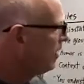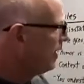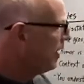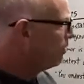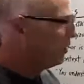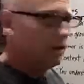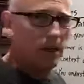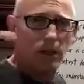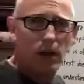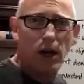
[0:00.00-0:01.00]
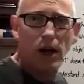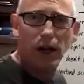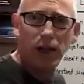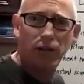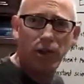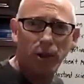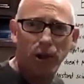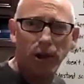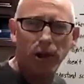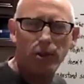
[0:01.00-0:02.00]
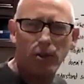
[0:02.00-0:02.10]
Now, if you're a